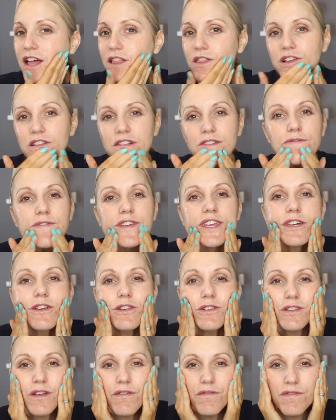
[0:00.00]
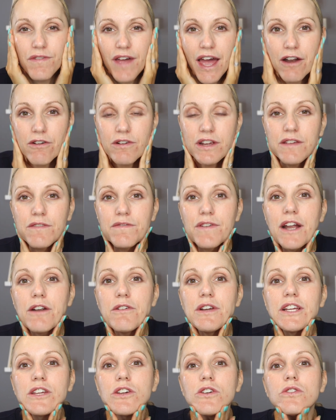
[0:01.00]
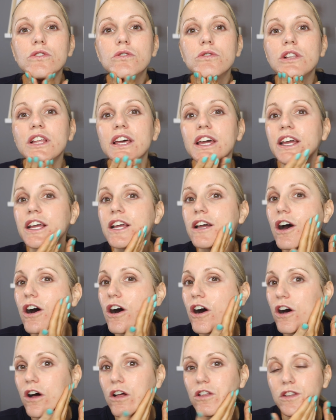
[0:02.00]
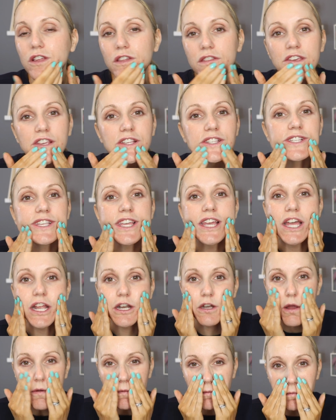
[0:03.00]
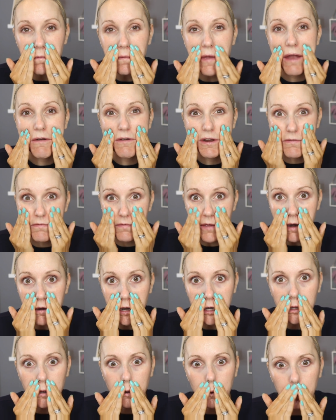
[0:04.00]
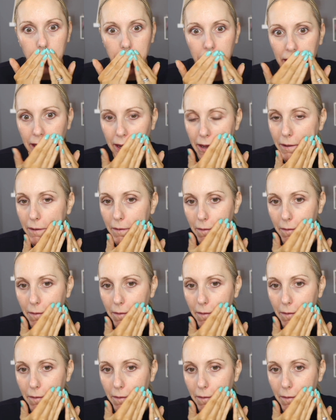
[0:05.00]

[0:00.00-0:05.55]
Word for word: This feels very, very cooling on the skin. Very, very cooling.